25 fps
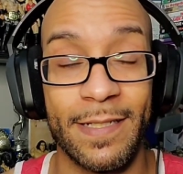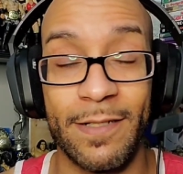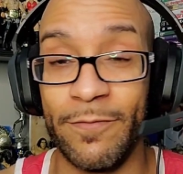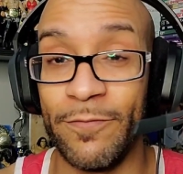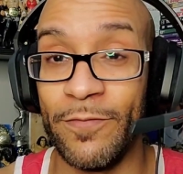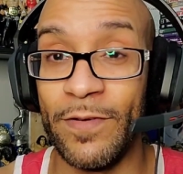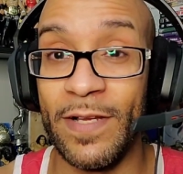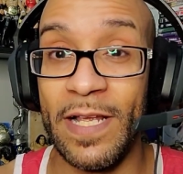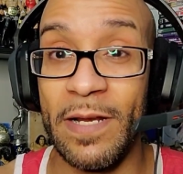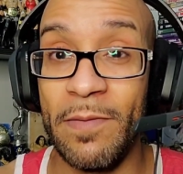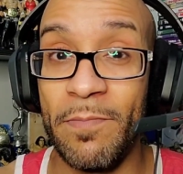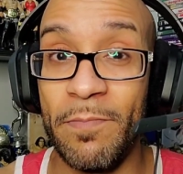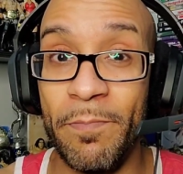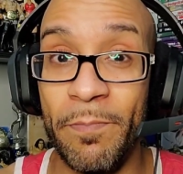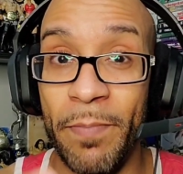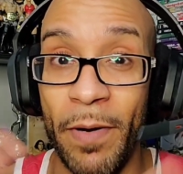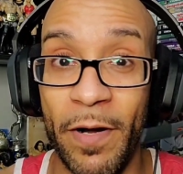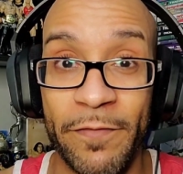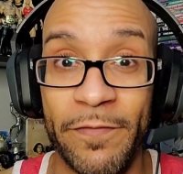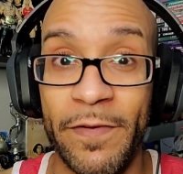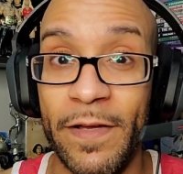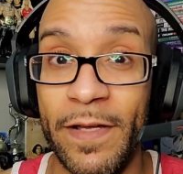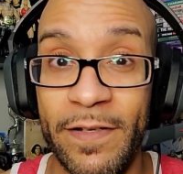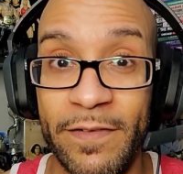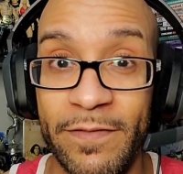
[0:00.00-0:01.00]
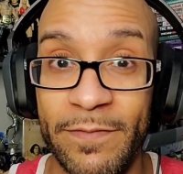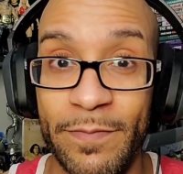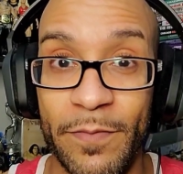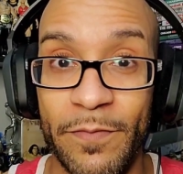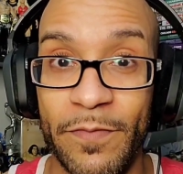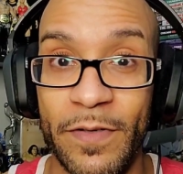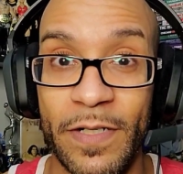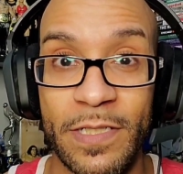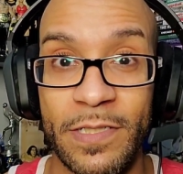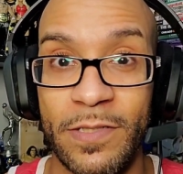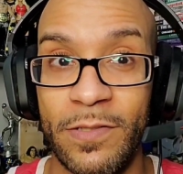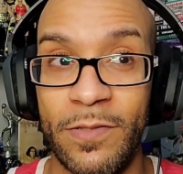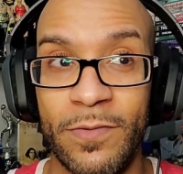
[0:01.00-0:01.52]
like a freaking buffet of
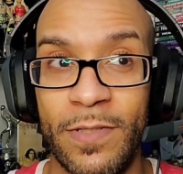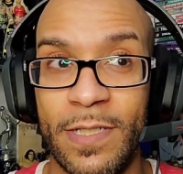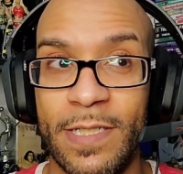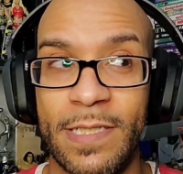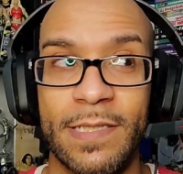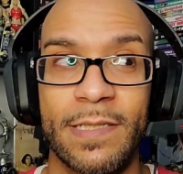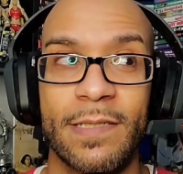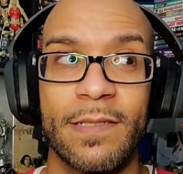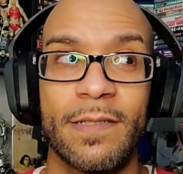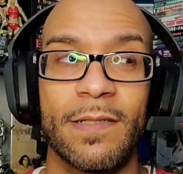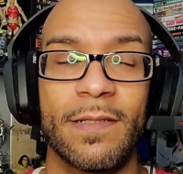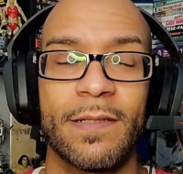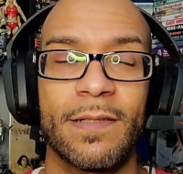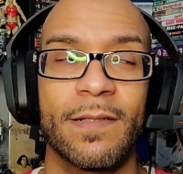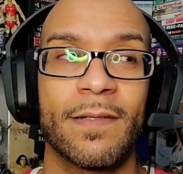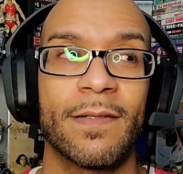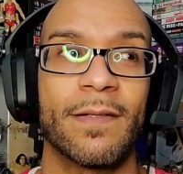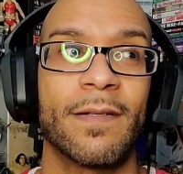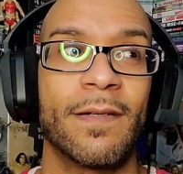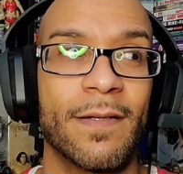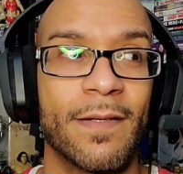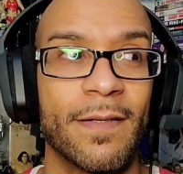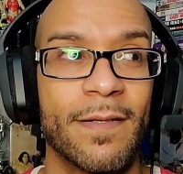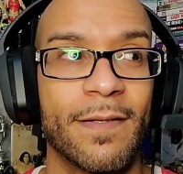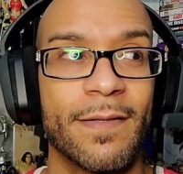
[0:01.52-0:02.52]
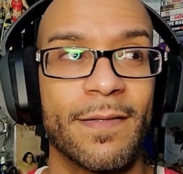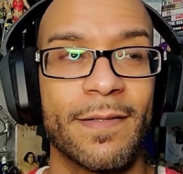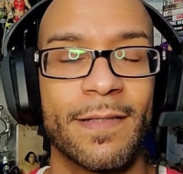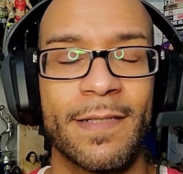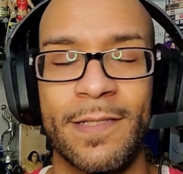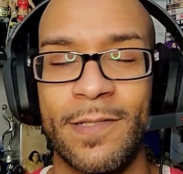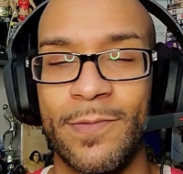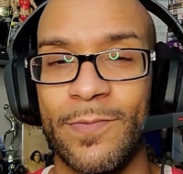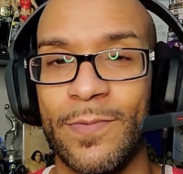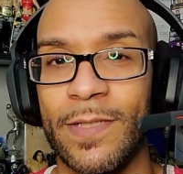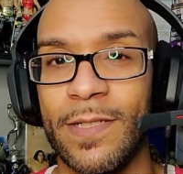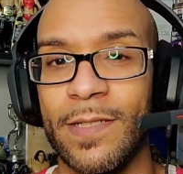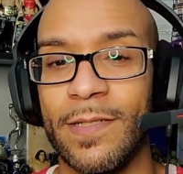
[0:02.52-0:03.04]
professional wrestling
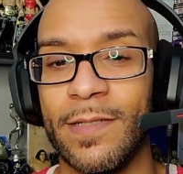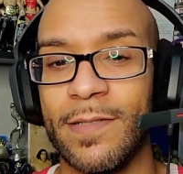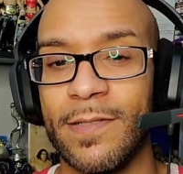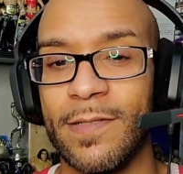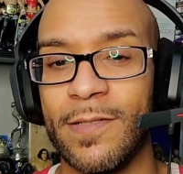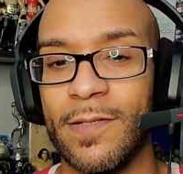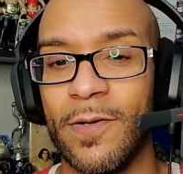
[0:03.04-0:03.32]
this weekend.